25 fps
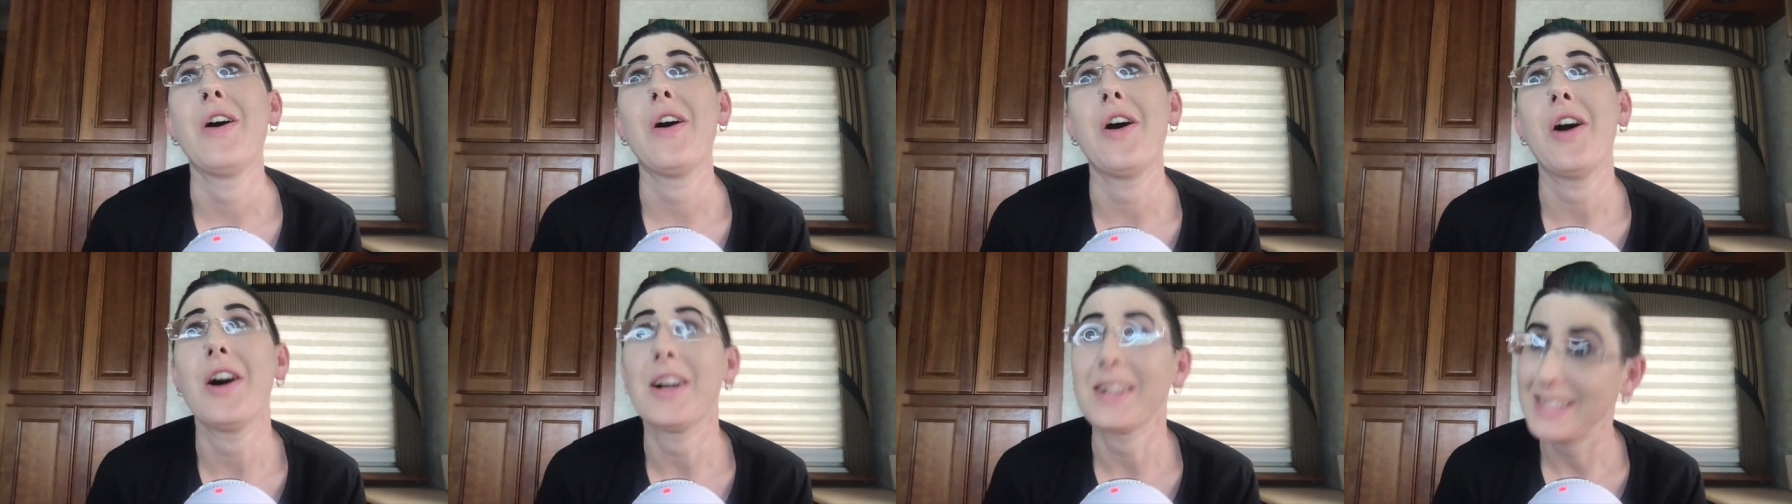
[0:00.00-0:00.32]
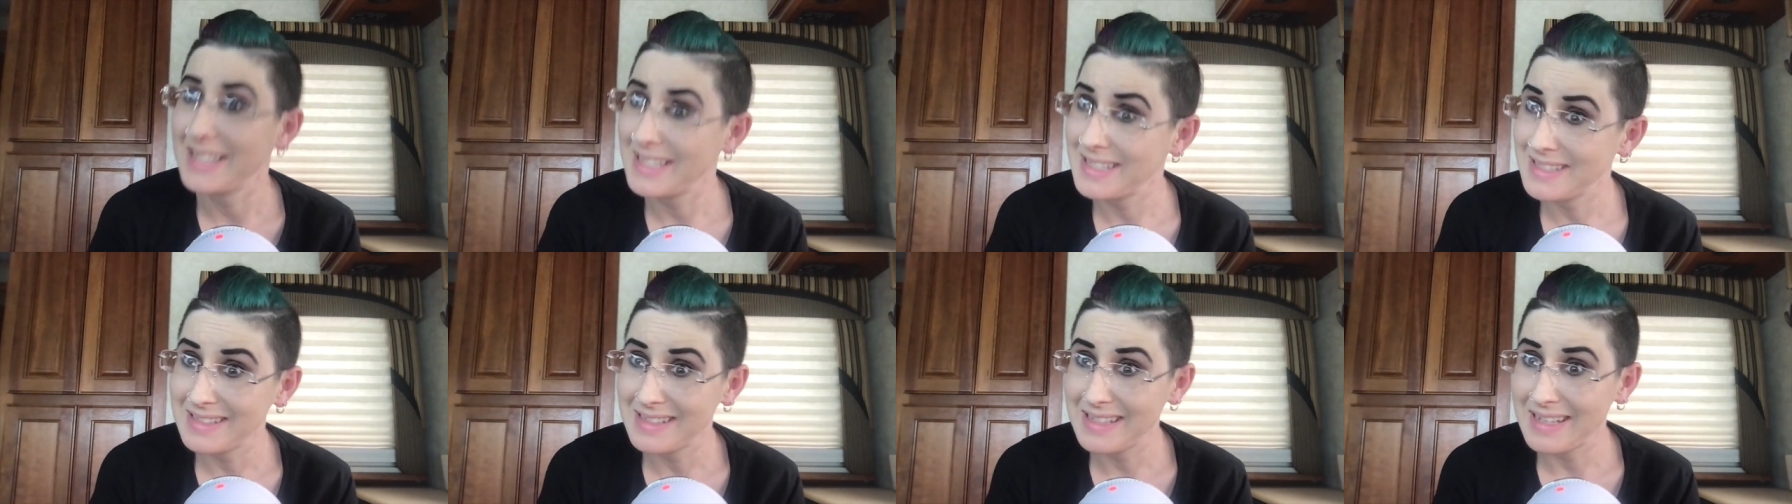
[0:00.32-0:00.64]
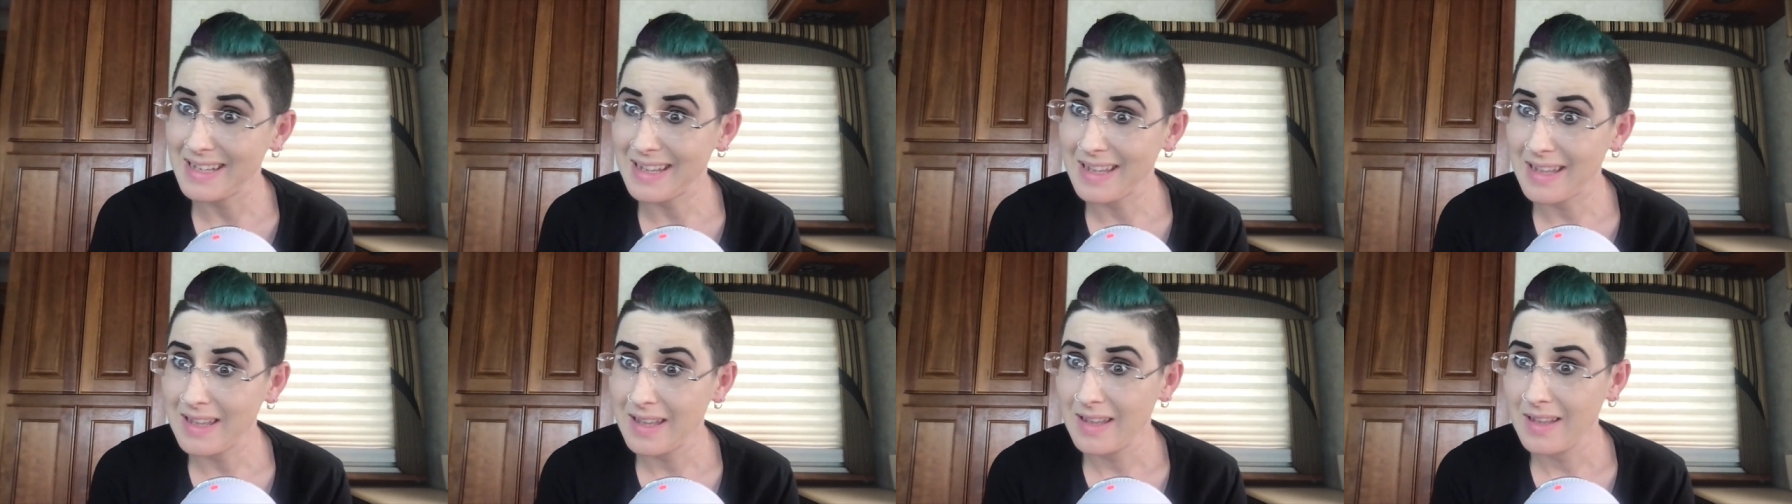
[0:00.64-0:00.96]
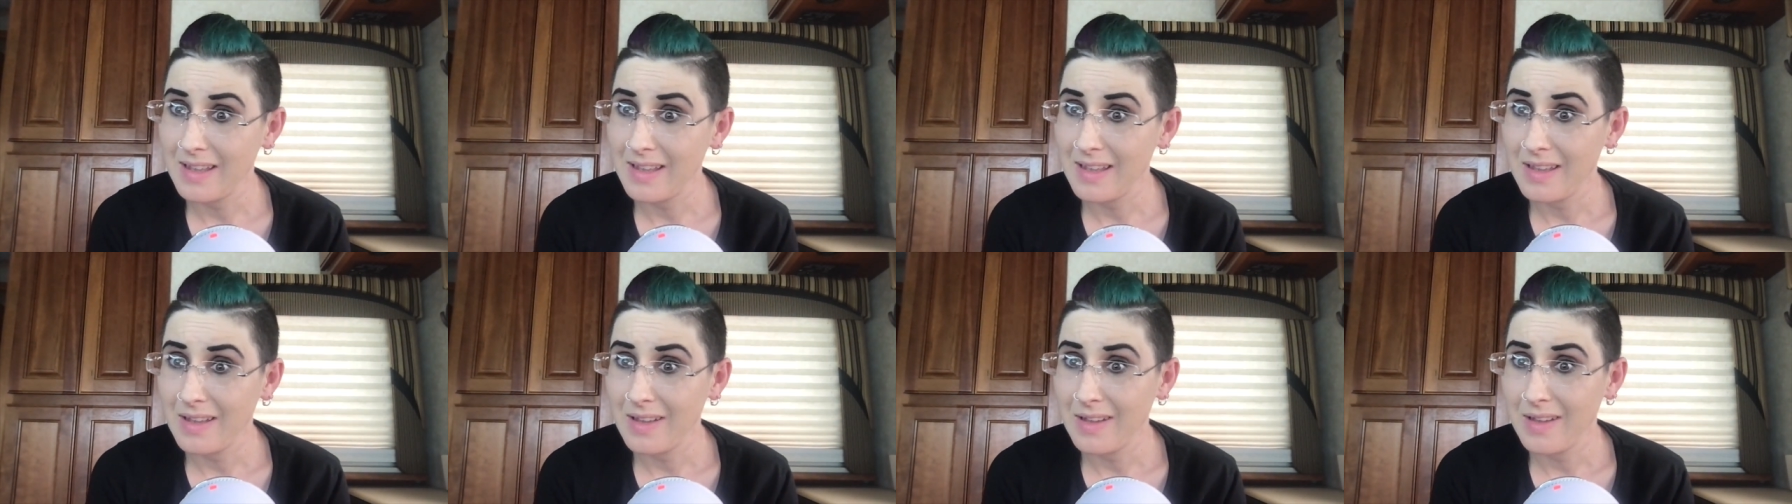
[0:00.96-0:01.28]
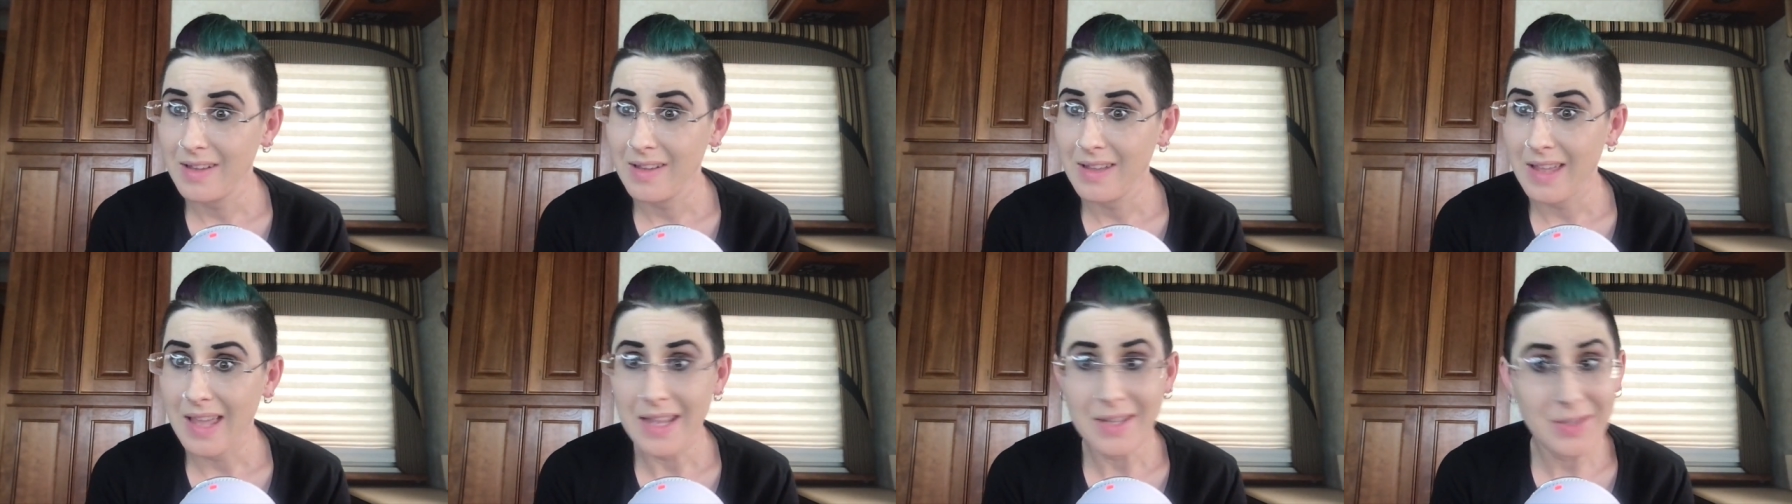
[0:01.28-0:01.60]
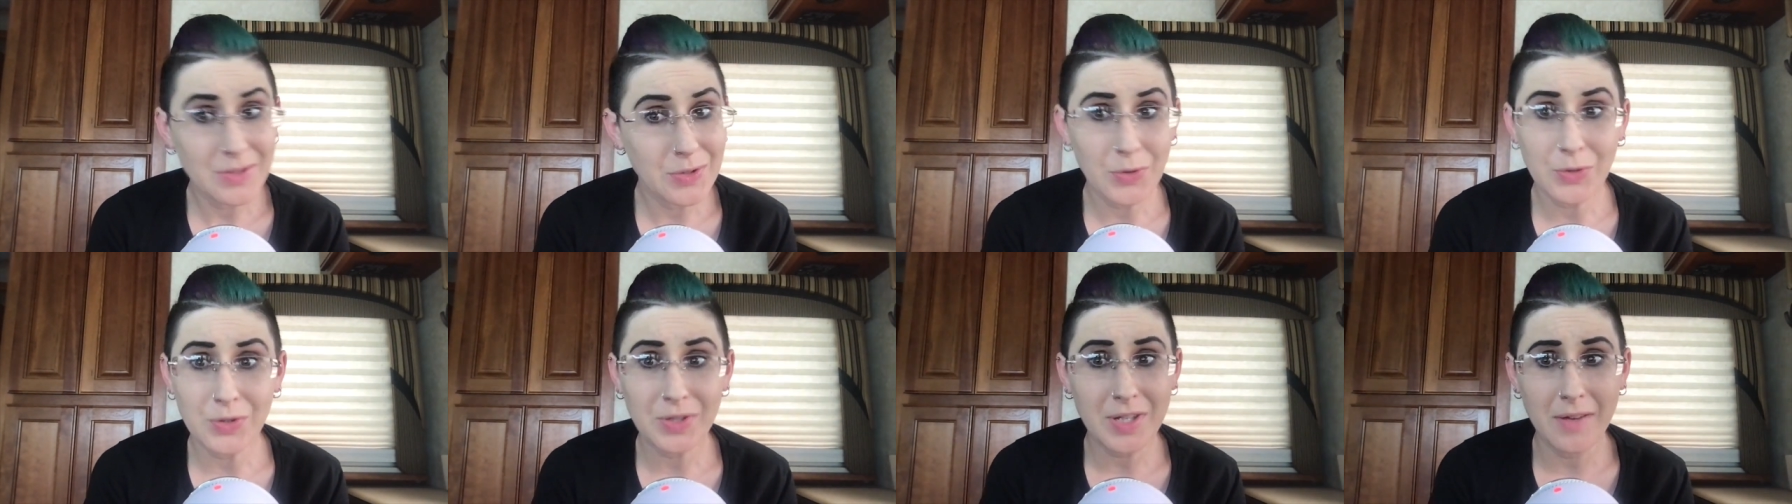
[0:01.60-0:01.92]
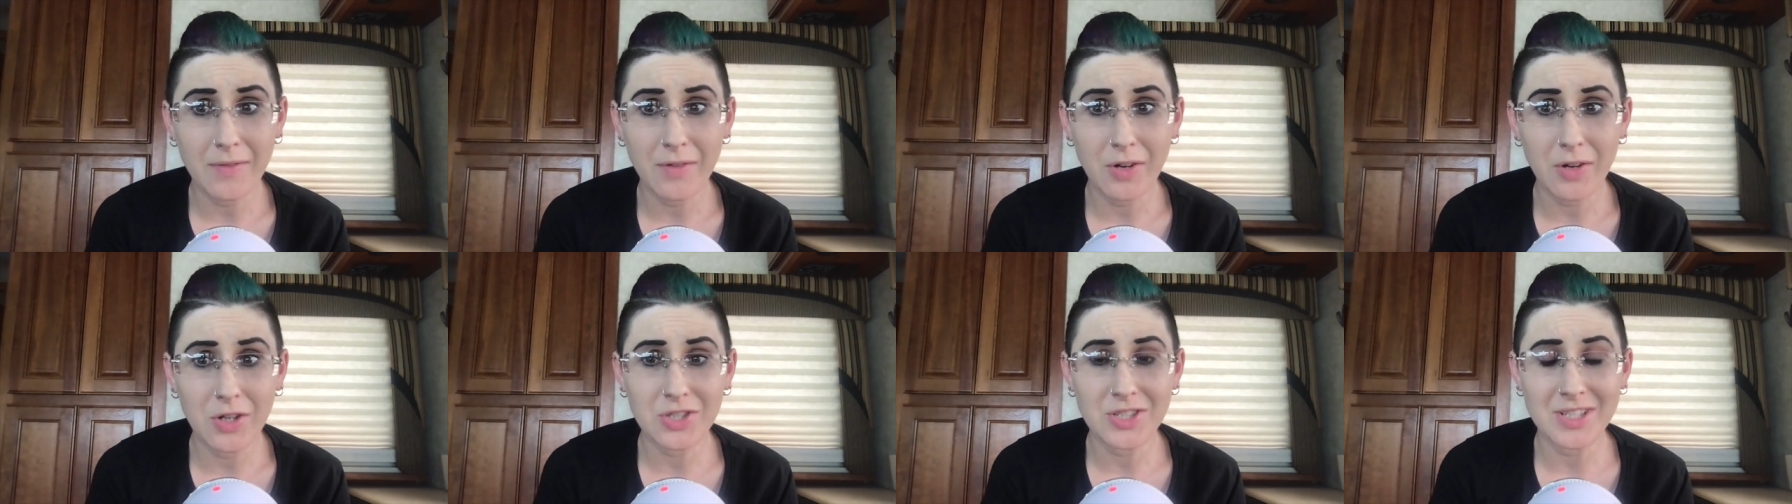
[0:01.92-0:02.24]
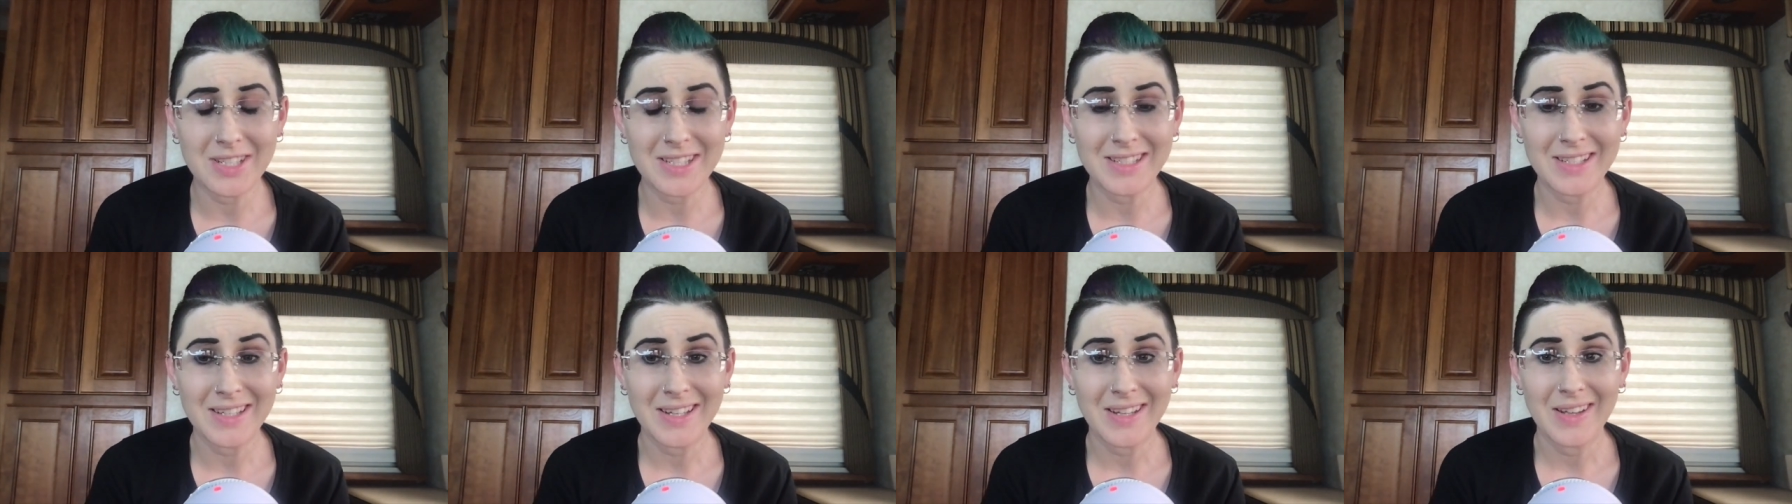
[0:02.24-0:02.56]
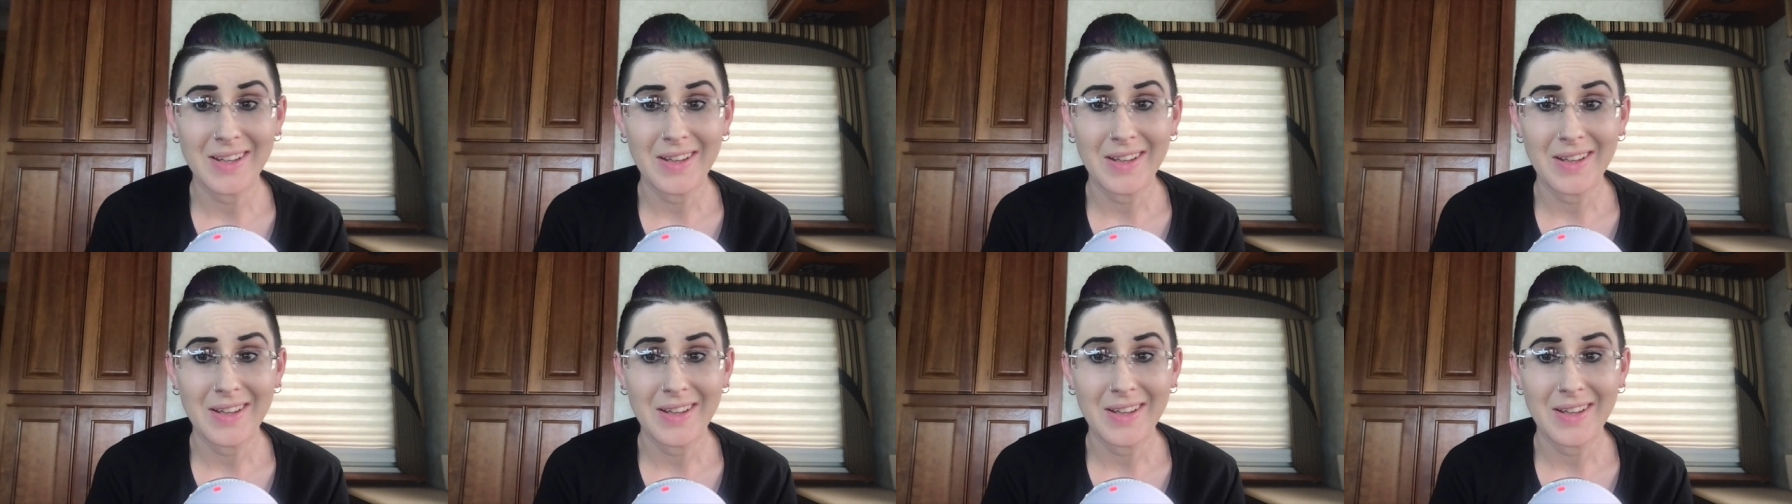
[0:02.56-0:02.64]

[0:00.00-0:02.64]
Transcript: autistic and neurodivergent